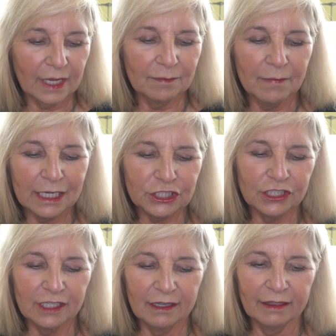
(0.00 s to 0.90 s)
much
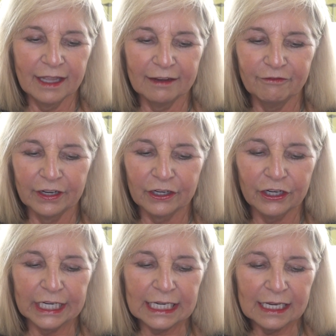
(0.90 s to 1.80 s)
they
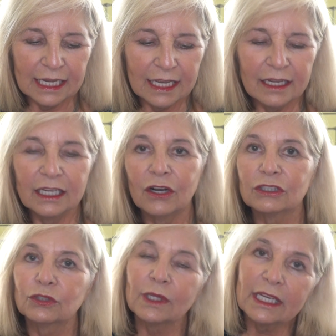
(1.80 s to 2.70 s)
vary. You know,
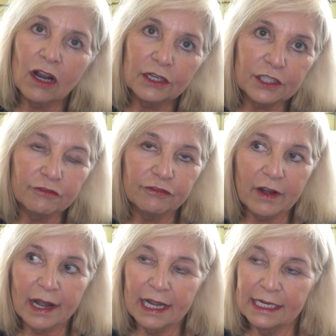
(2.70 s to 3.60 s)
it's really hard to
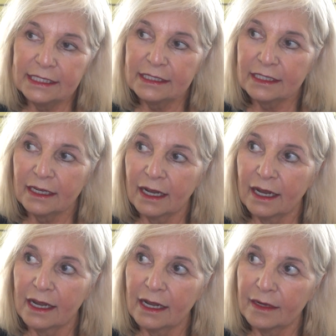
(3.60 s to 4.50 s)
find.
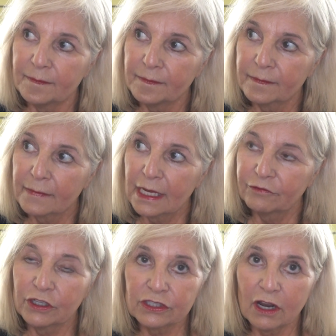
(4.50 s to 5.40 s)

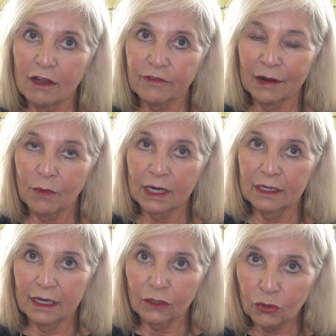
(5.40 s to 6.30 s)
First off, I
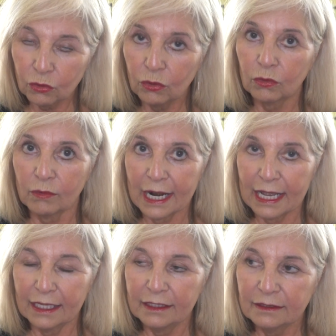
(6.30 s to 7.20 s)
wanted a cool
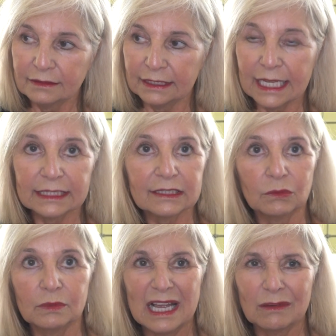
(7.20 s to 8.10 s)
red, and that's a
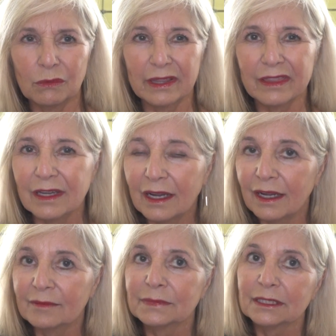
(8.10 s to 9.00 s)
red with
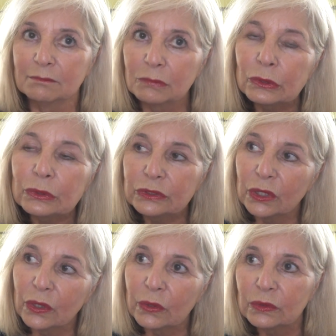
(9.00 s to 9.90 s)
some blue
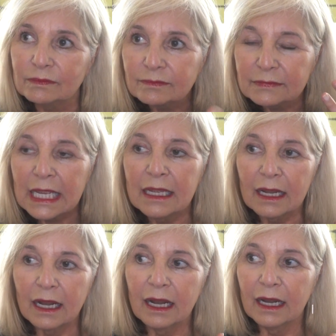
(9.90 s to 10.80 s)
tone
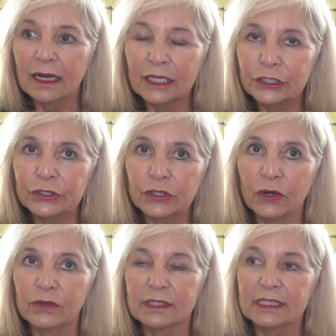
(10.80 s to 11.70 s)

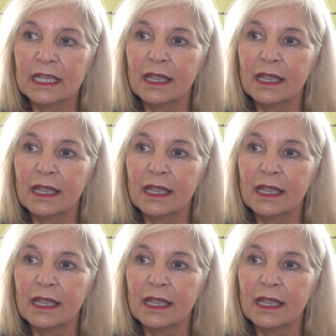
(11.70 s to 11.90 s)
undertones,